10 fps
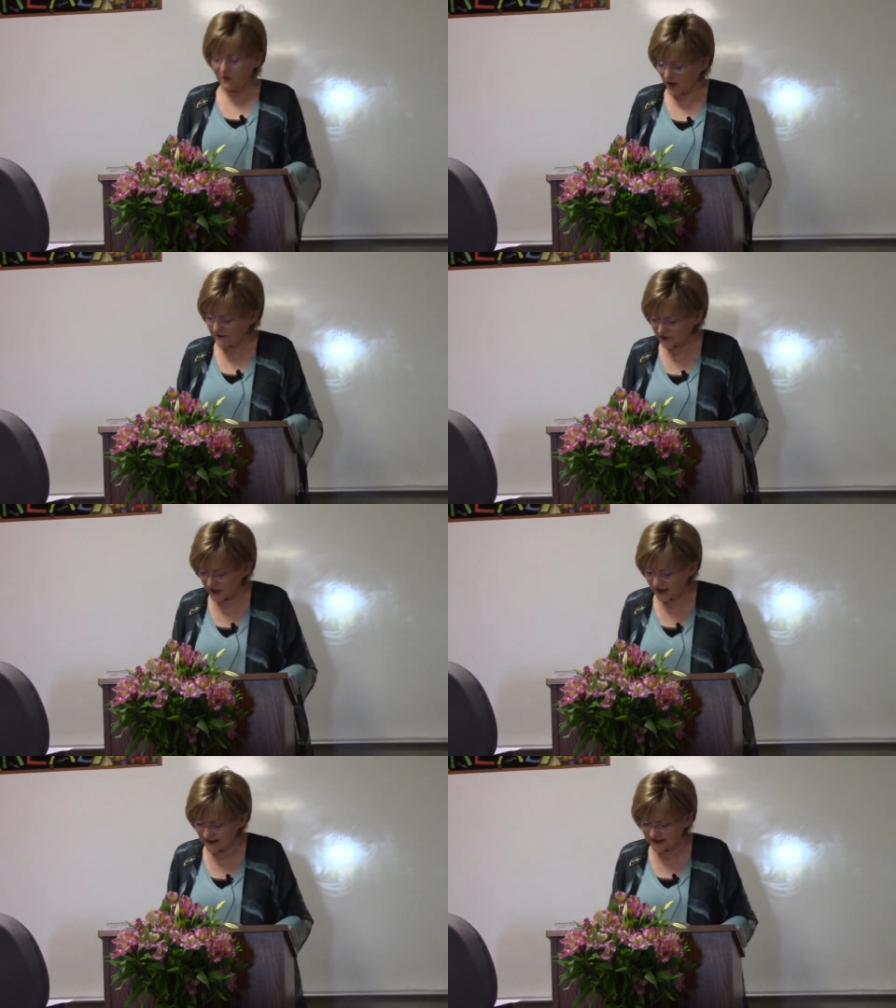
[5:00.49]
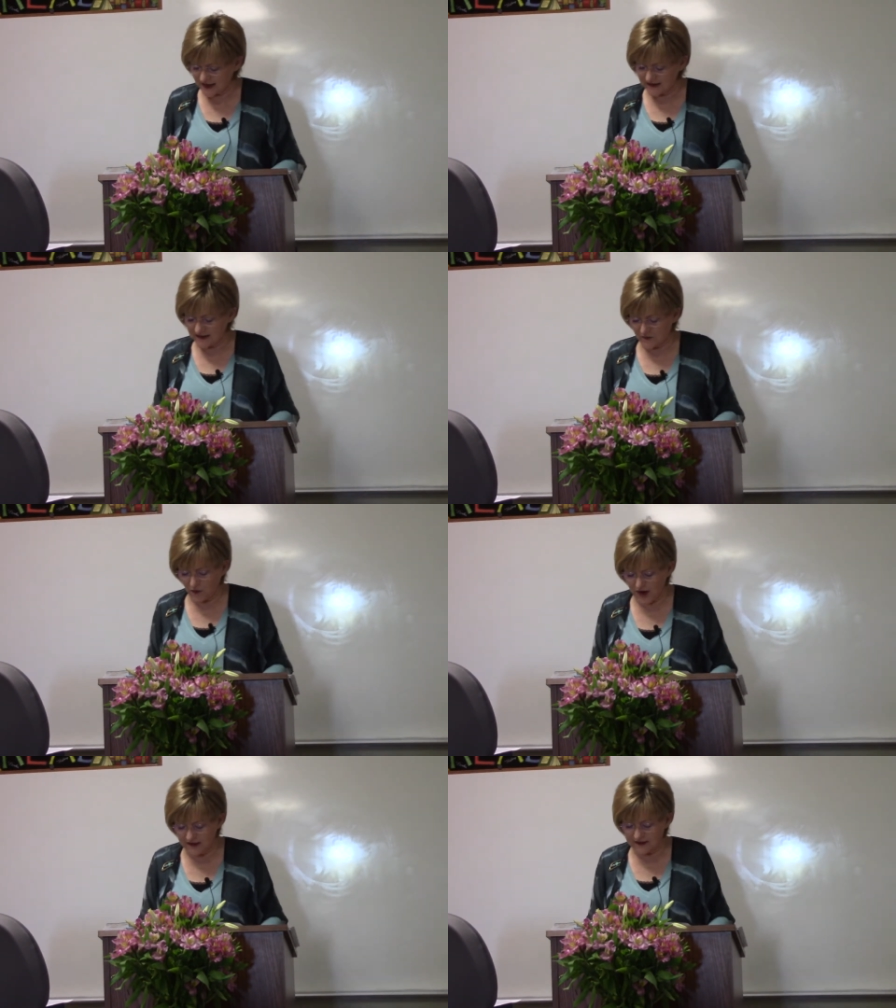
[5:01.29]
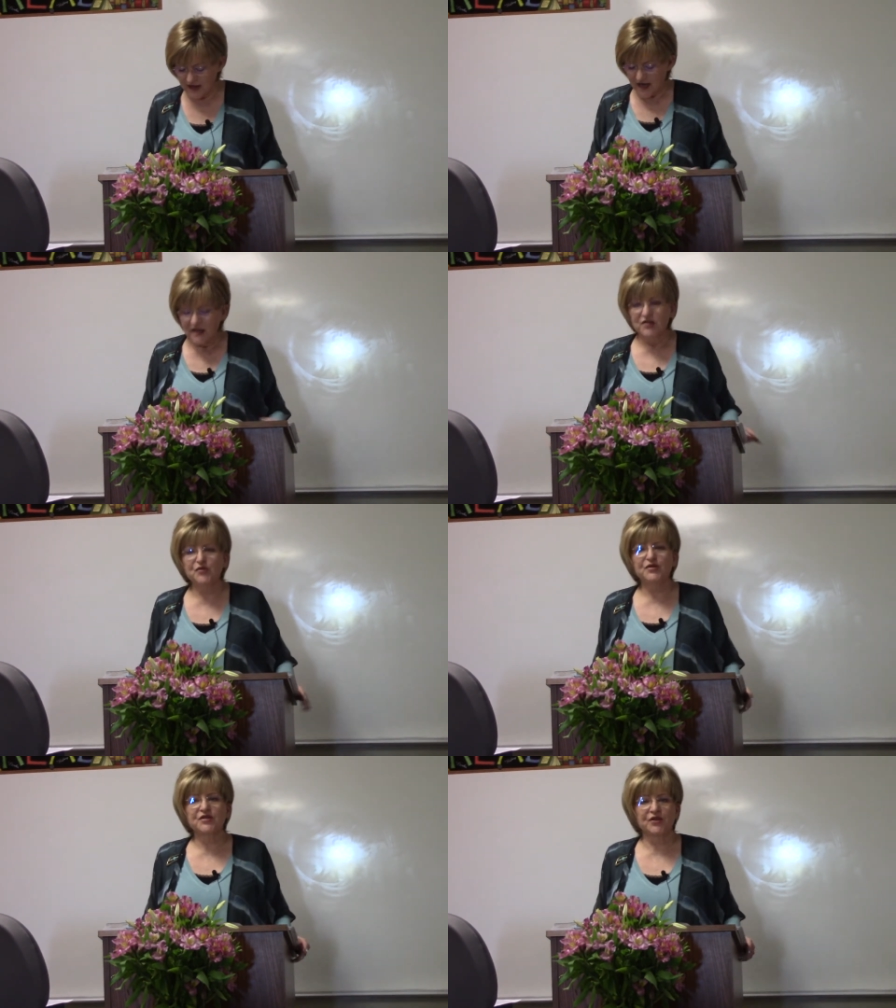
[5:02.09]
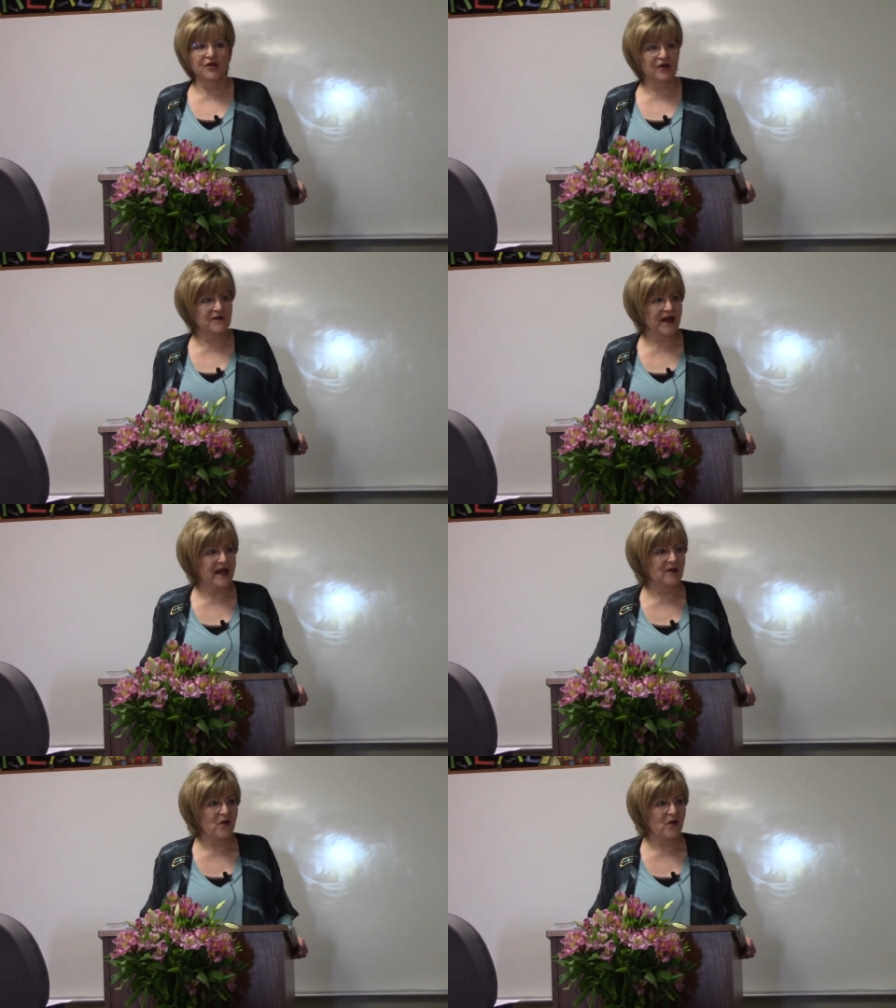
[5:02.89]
wife training says it was to serve and